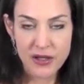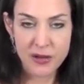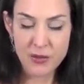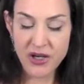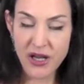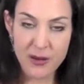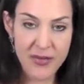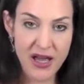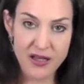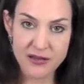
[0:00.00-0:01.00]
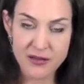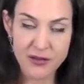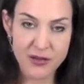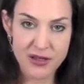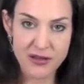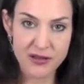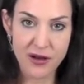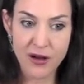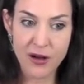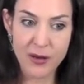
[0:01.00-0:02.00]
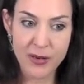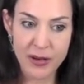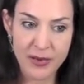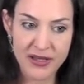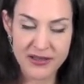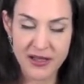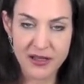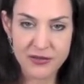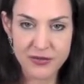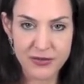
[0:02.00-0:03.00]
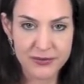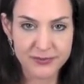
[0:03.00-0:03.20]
And when I imagine doing this all by myself,